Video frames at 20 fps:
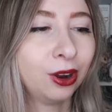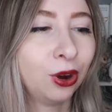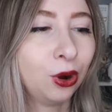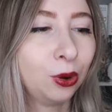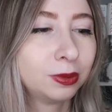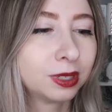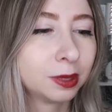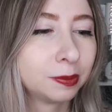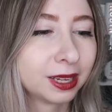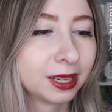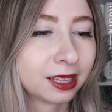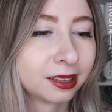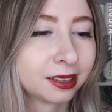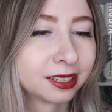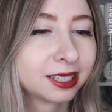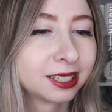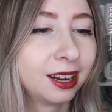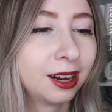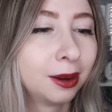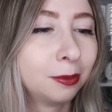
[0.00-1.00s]
hope to pick
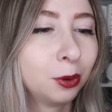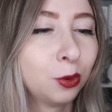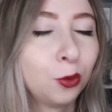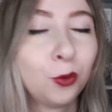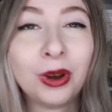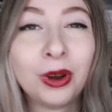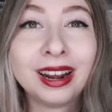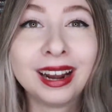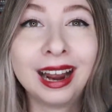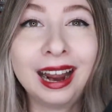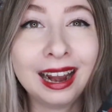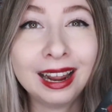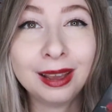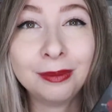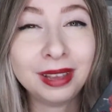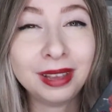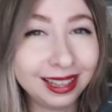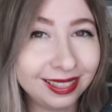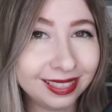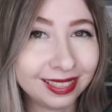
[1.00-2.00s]
this up when I
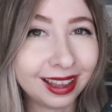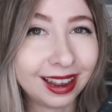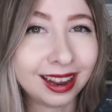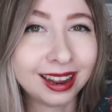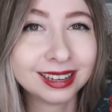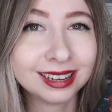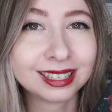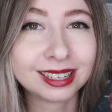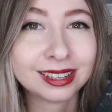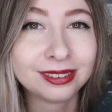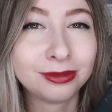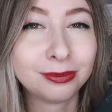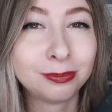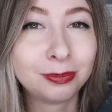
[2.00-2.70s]
am in that